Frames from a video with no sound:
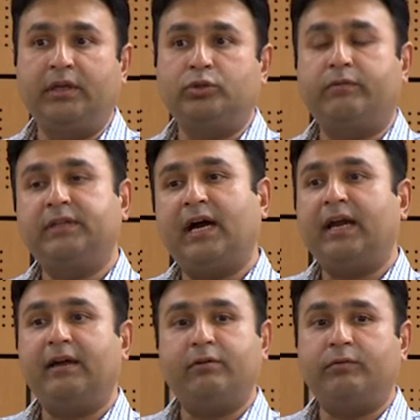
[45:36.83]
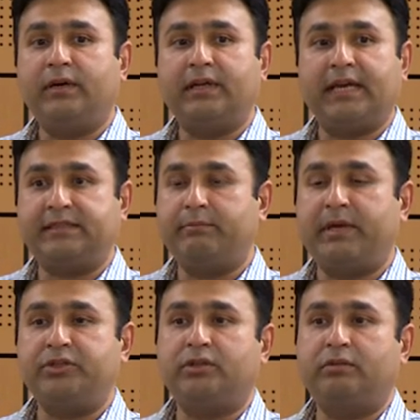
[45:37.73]
So with all our work, as I
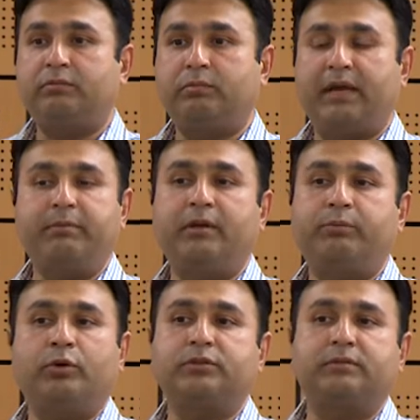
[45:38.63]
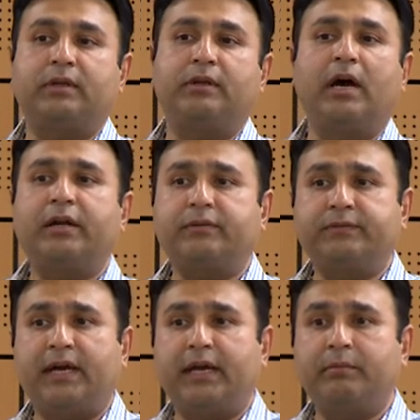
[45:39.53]
mentioned, I've been approached a lot
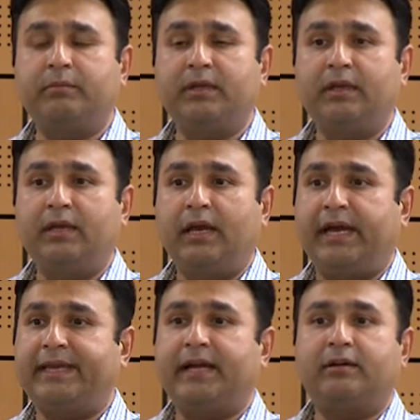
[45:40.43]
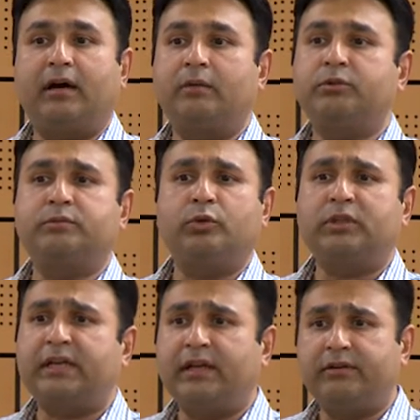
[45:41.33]
of time. I get almost
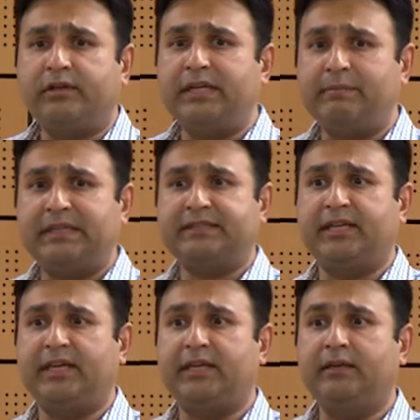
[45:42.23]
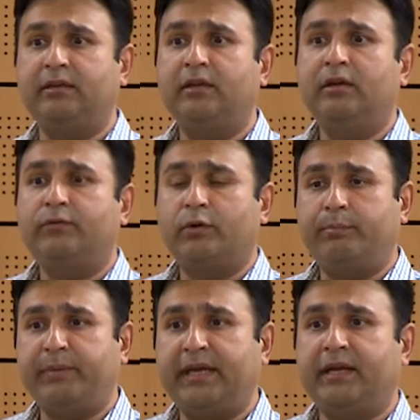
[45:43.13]
more than 100 emails daily
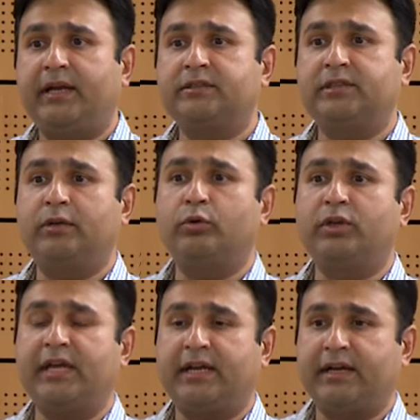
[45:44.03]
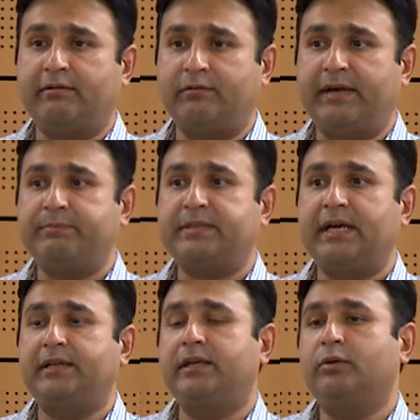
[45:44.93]
from parents. They're looking at our
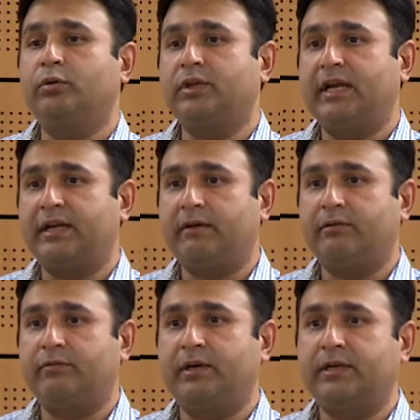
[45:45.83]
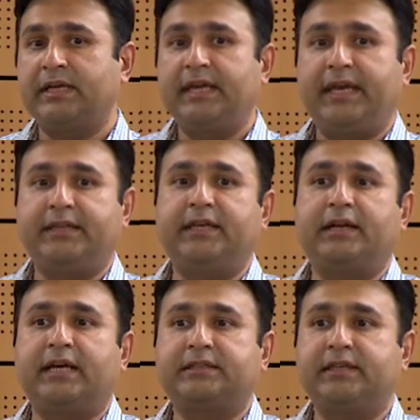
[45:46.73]
website, they're looking at our work, and they
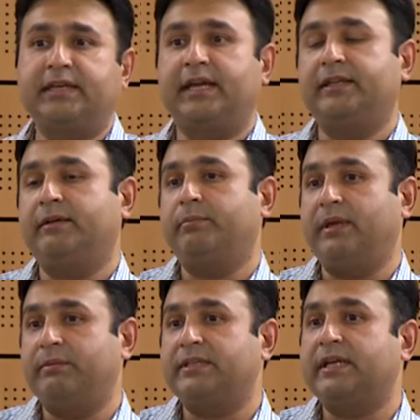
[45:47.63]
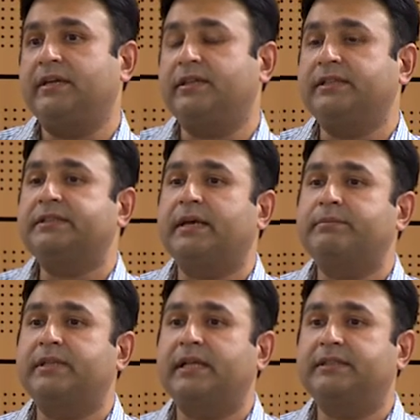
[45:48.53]
are asking, can their babies get these
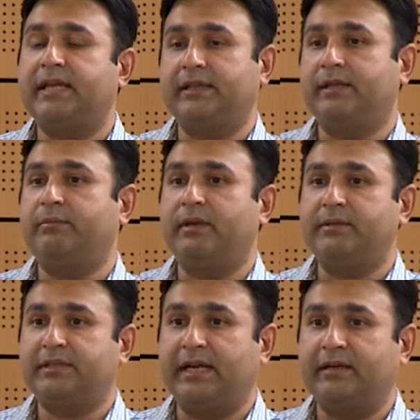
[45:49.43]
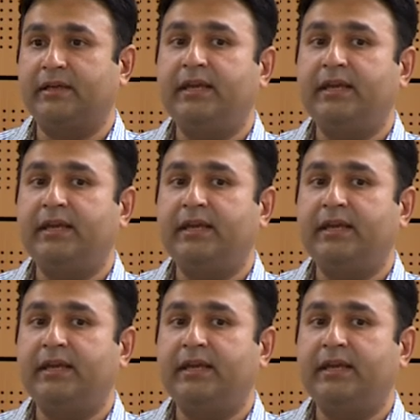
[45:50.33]
stem cells? Can their babies get?